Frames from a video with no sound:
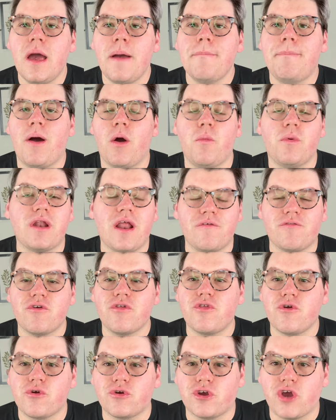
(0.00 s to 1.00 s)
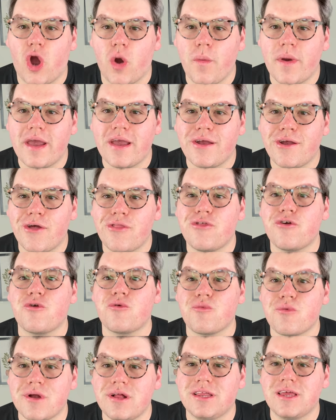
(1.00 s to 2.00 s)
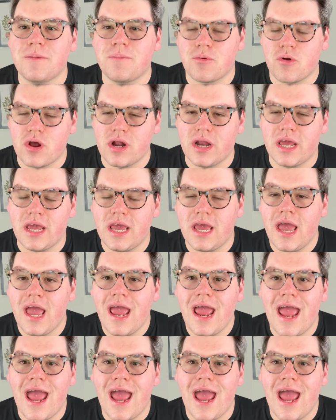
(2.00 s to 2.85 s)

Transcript: But whenever they're going, they're really pretty.